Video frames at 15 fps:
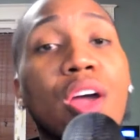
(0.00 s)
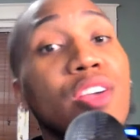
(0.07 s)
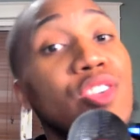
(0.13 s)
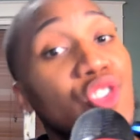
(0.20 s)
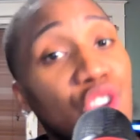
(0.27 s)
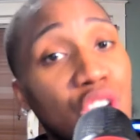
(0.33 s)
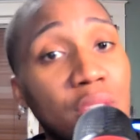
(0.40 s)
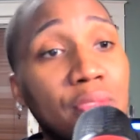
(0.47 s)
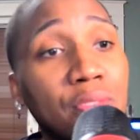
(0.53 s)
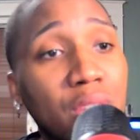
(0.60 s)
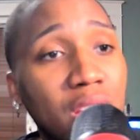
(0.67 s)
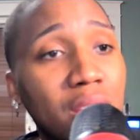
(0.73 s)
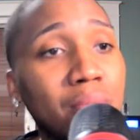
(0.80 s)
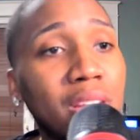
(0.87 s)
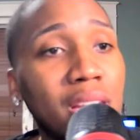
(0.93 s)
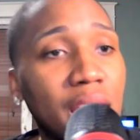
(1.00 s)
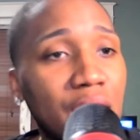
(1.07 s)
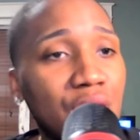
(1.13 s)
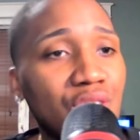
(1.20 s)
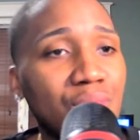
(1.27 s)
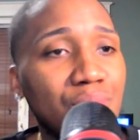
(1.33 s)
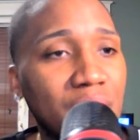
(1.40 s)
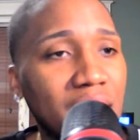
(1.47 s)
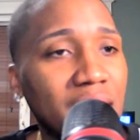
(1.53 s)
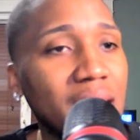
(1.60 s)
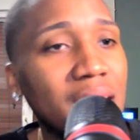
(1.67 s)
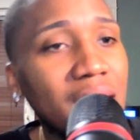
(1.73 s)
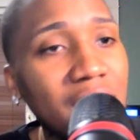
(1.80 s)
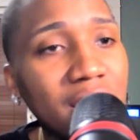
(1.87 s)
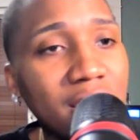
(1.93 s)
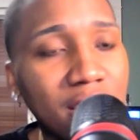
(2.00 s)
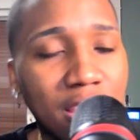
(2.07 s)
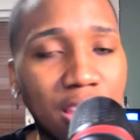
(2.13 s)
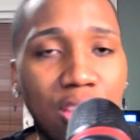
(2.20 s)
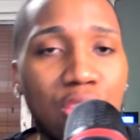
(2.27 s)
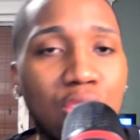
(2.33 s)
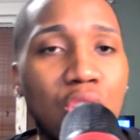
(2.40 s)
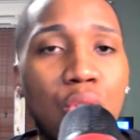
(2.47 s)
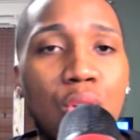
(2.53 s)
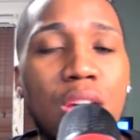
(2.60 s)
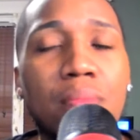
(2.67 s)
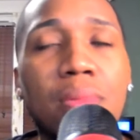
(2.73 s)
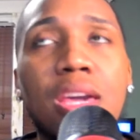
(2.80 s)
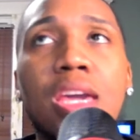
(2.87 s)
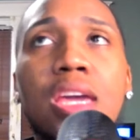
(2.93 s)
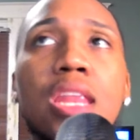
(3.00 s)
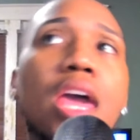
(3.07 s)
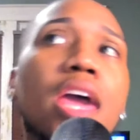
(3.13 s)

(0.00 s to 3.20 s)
is Jennifer in Malaysia being distant? You know what I mean?